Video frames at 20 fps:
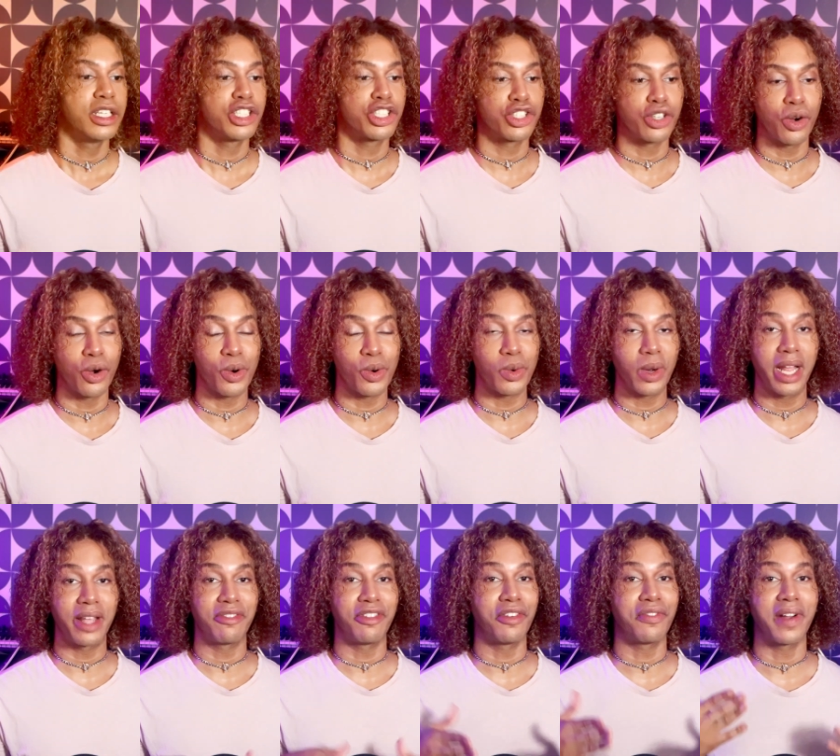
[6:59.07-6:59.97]
So
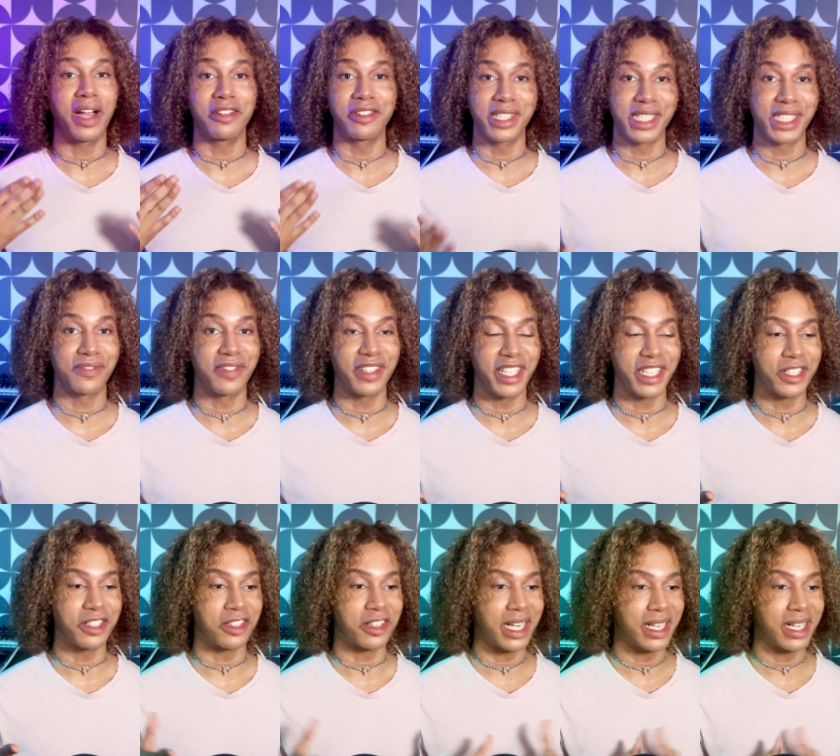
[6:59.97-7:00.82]
if you found this video